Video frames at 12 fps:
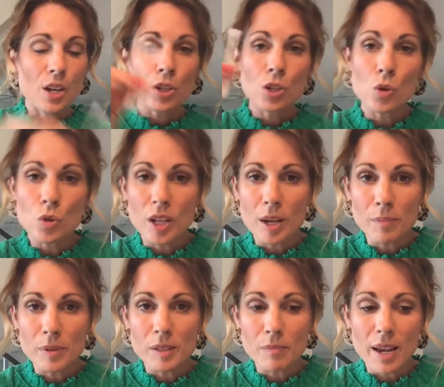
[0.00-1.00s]

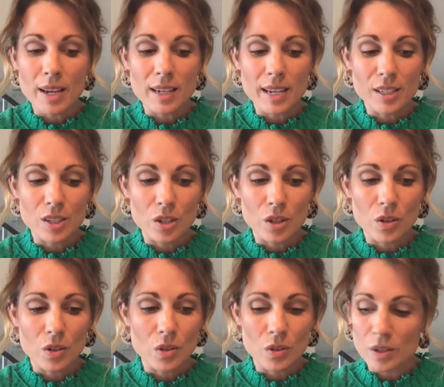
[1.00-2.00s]
Q-tips make nice
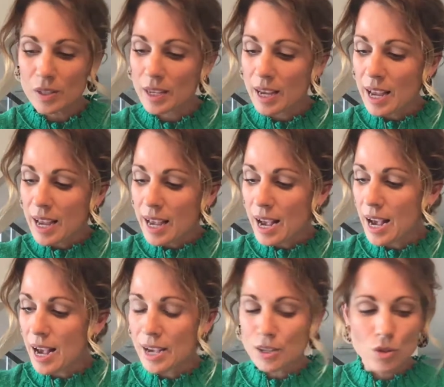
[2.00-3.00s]
circles.
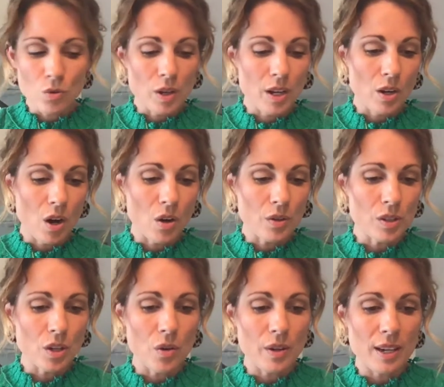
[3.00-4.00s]
You can
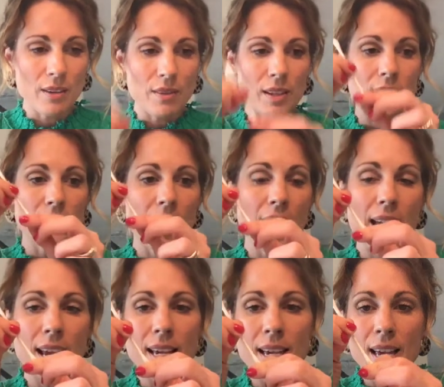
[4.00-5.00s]
also even
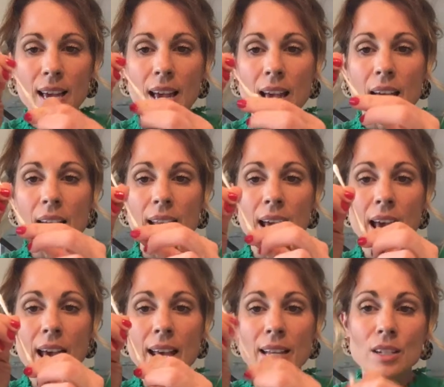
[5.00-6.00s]
take an
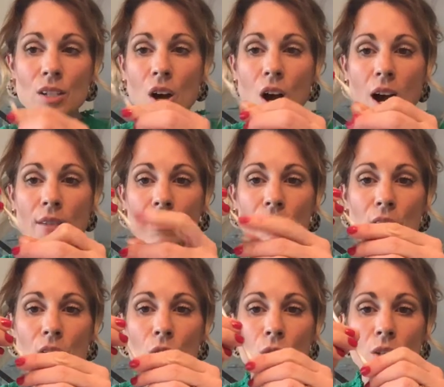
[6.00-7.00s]
end off of a
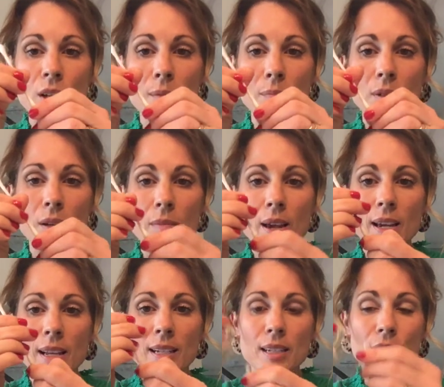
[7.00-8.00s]
Q-tip to
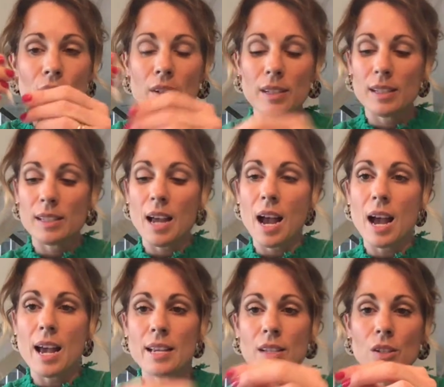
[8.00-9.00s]
make it a different
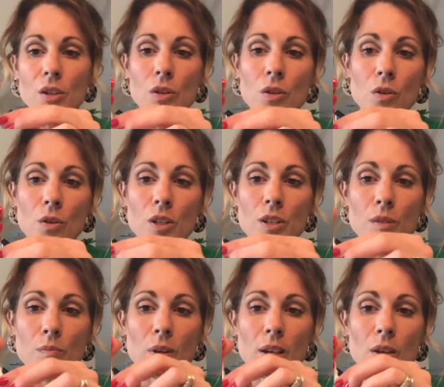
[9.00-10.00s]
size circle. You
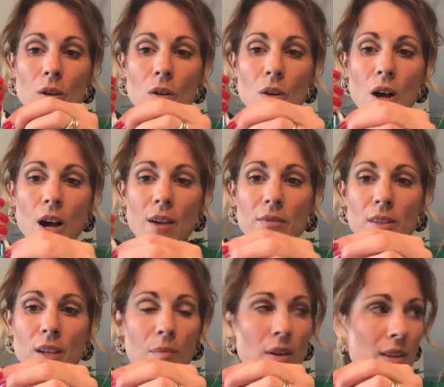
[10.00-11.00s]
just peel off
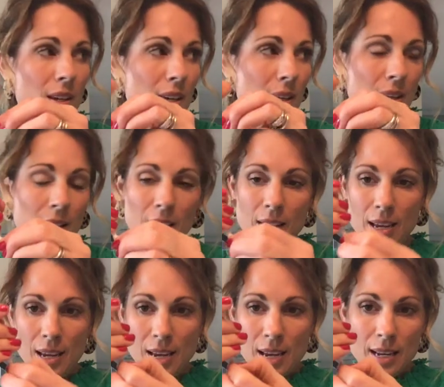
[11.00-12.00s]
some of the
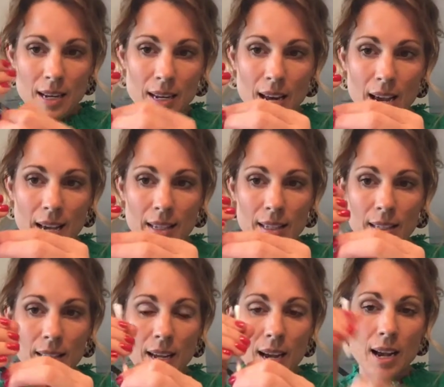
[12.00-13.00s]

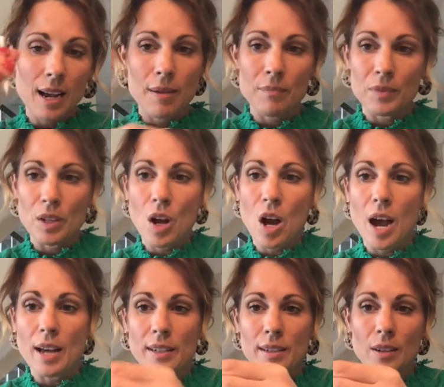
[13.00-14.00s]
nice
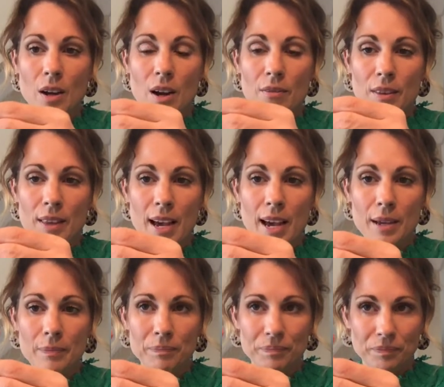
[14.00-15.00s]
cotton off of that.